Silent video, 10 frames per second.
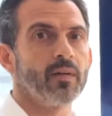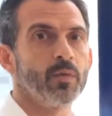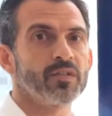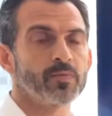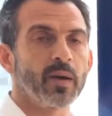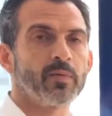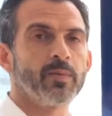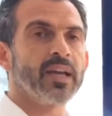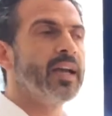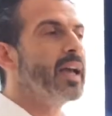most
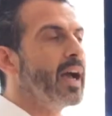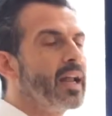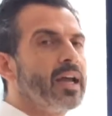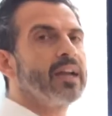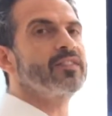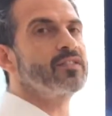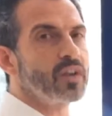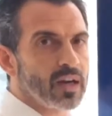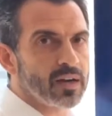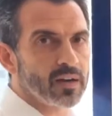probably, an
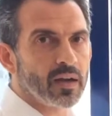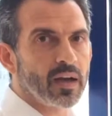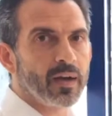extra